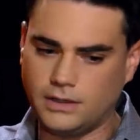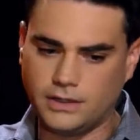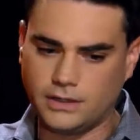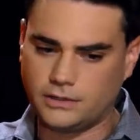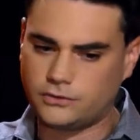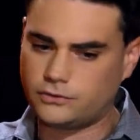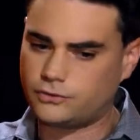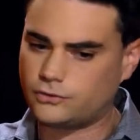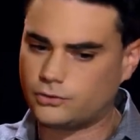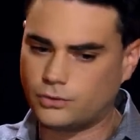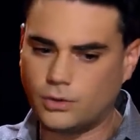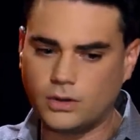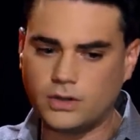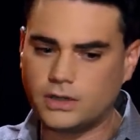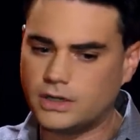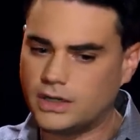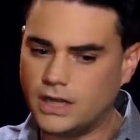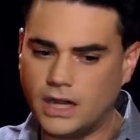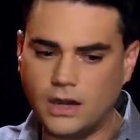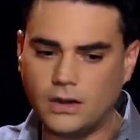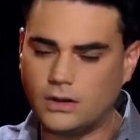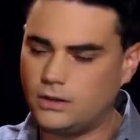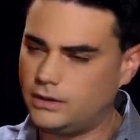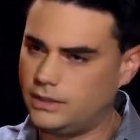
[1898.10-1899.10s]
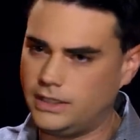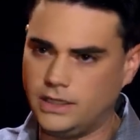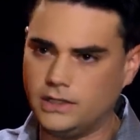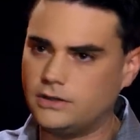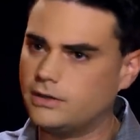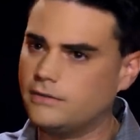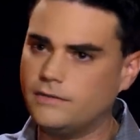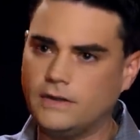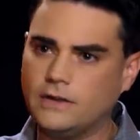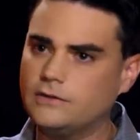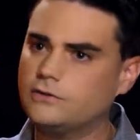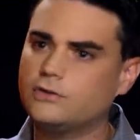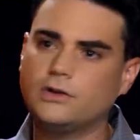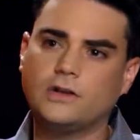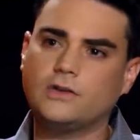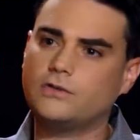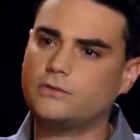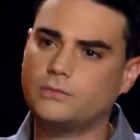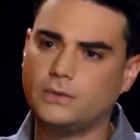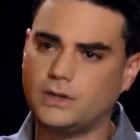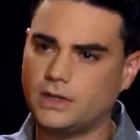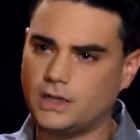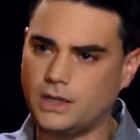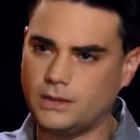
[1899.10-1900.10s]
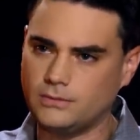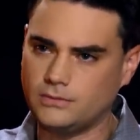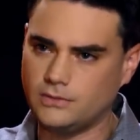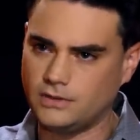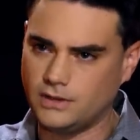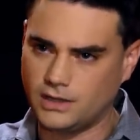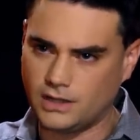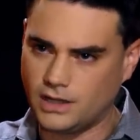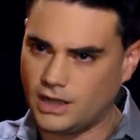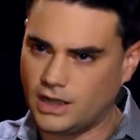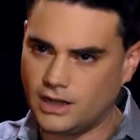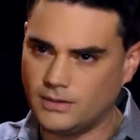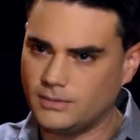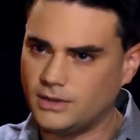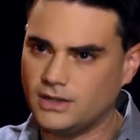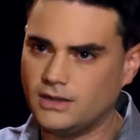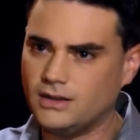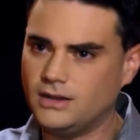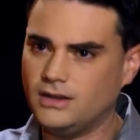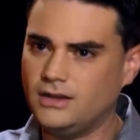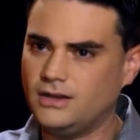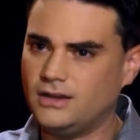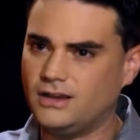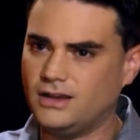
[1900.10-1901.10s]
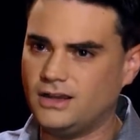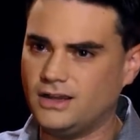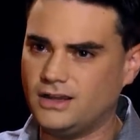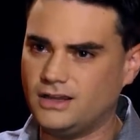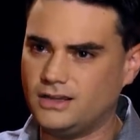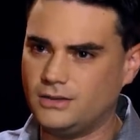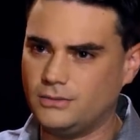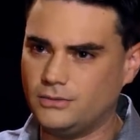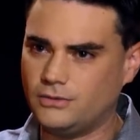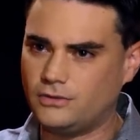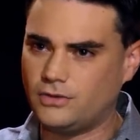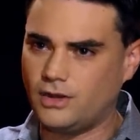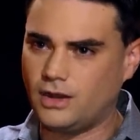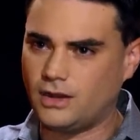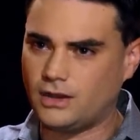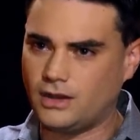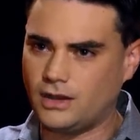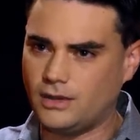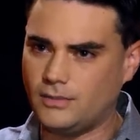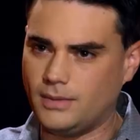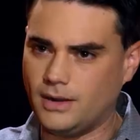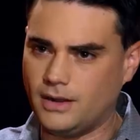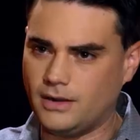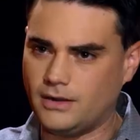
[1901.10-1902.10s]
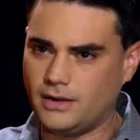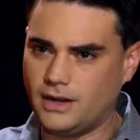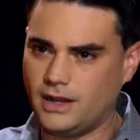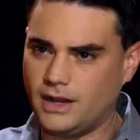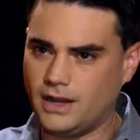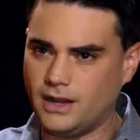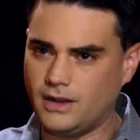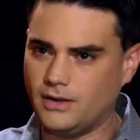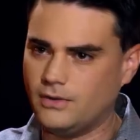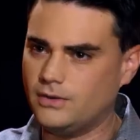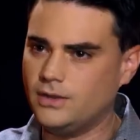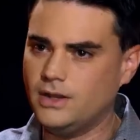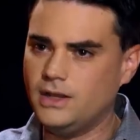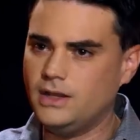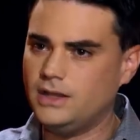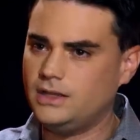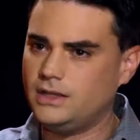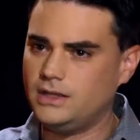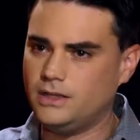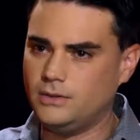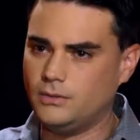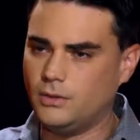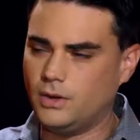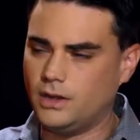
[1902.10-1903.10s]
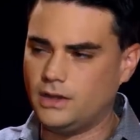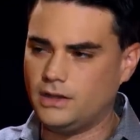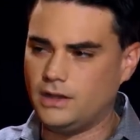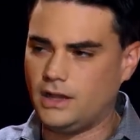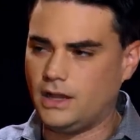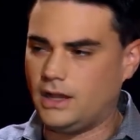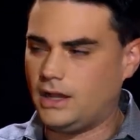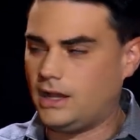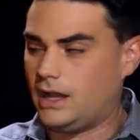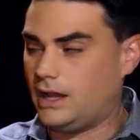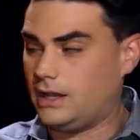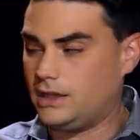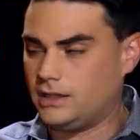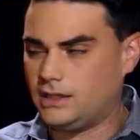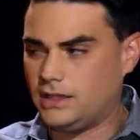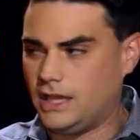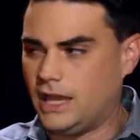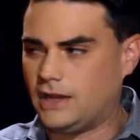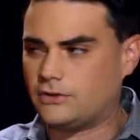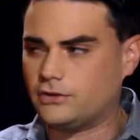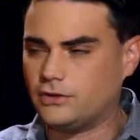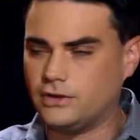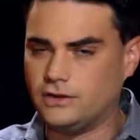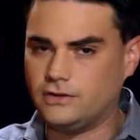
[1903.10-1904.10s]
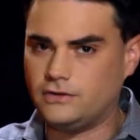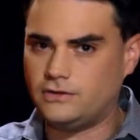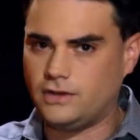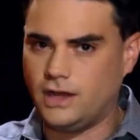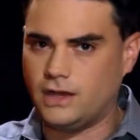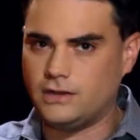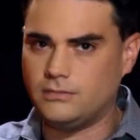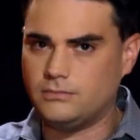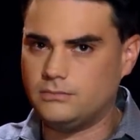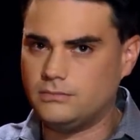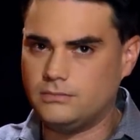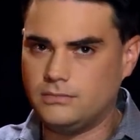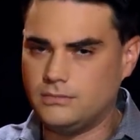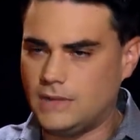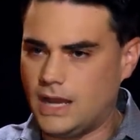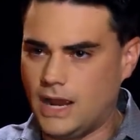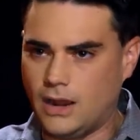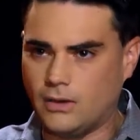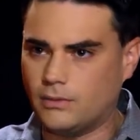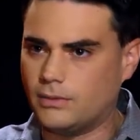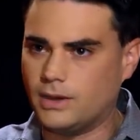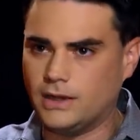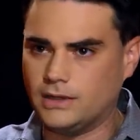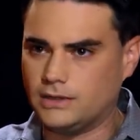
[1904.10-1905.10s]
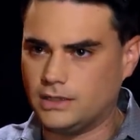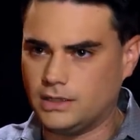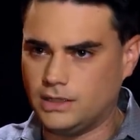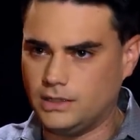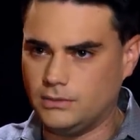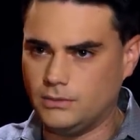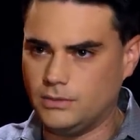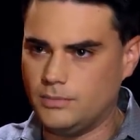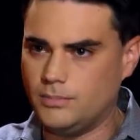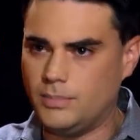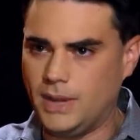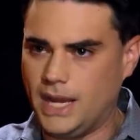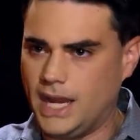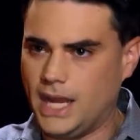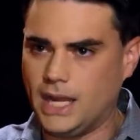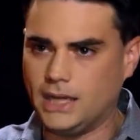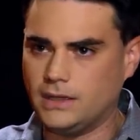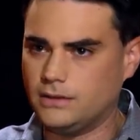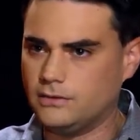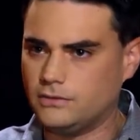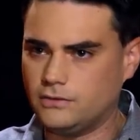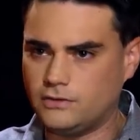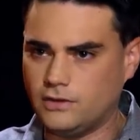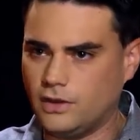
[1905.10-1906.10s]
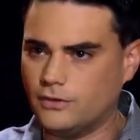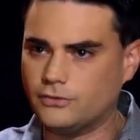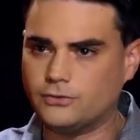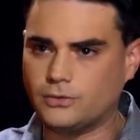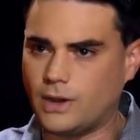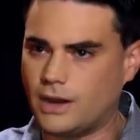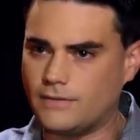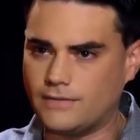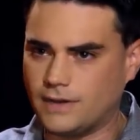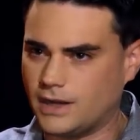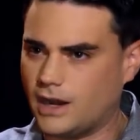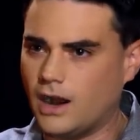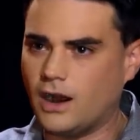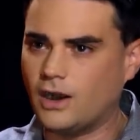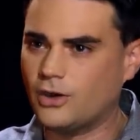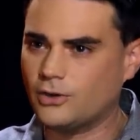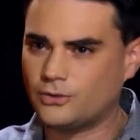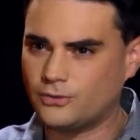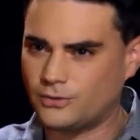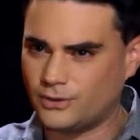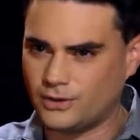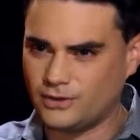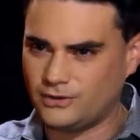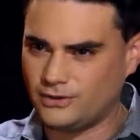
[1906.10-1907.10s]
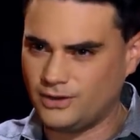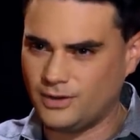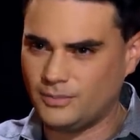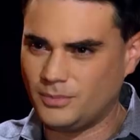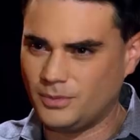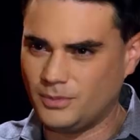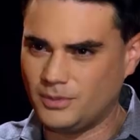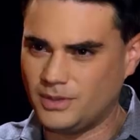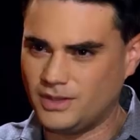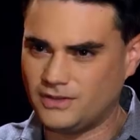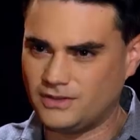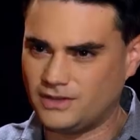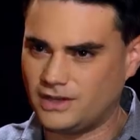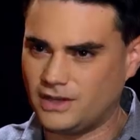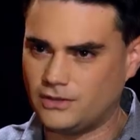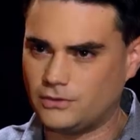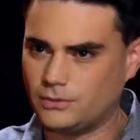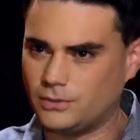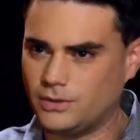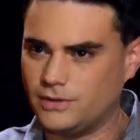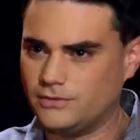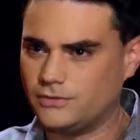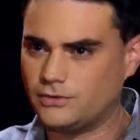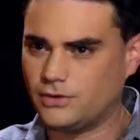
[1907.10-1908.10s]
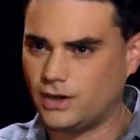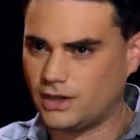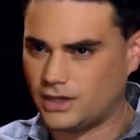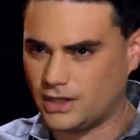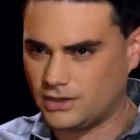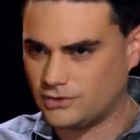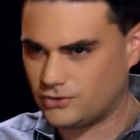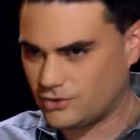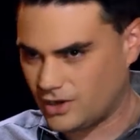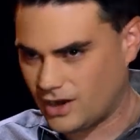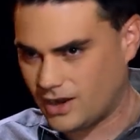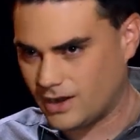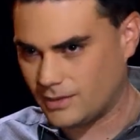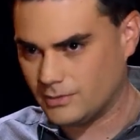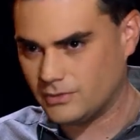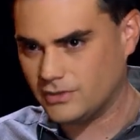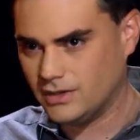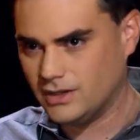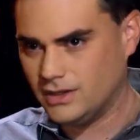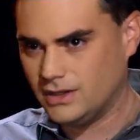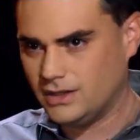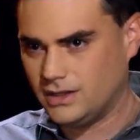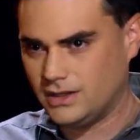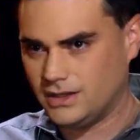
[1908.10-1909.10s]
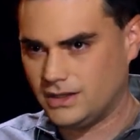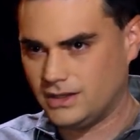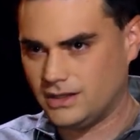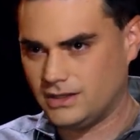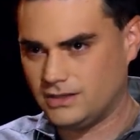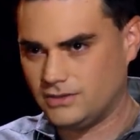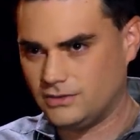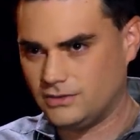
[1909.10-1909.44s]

extraordinarily interventionist when it came to the economy. Uh, he was talking about how he wanted, uh, he actually said outright that he would ban self-driving cars, for example, because it gets rid of trucking jobs. Uh,